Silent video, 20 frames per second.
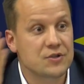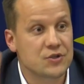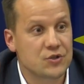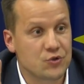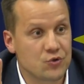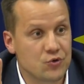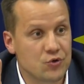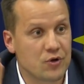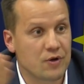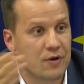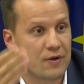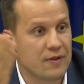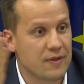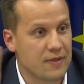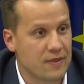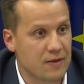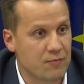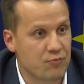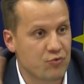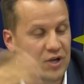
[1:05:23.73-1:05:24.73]
to
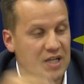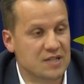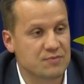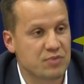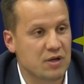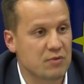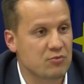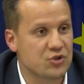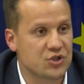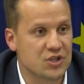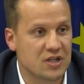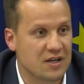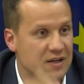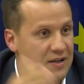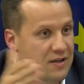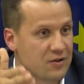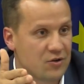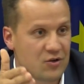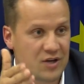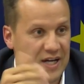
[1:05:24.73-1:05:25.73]
the press
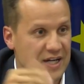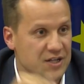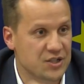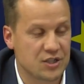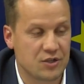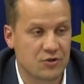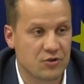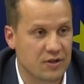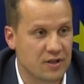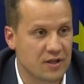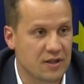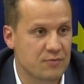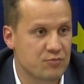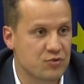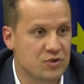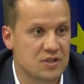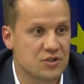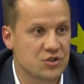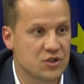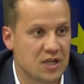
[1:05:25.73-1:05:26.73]
publisher, you are actually not in the
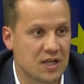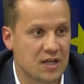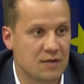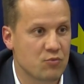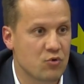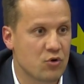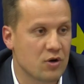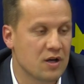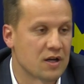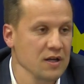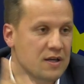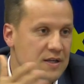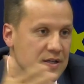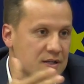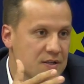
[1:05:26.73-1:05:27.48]
position anymore